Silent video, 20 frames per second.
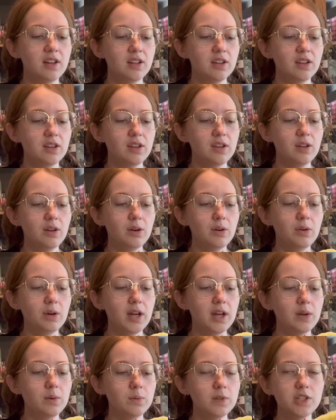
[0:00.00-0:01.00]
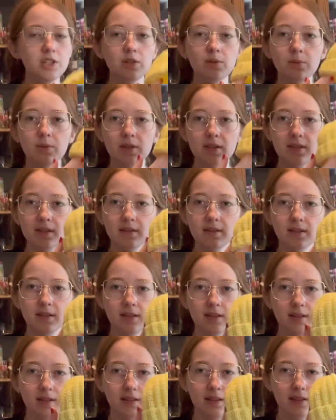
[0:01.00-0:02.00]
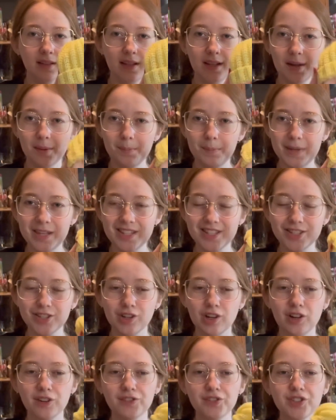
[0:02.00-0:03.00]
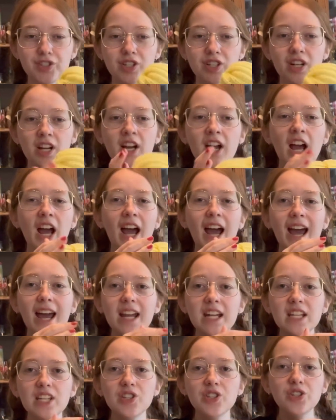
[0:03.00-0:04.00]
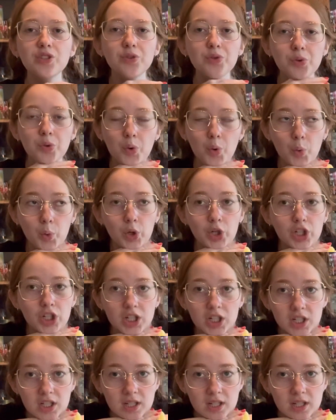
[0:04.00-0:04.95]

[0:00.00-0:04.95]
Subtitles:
though I wish it was like a bit softer. I need to order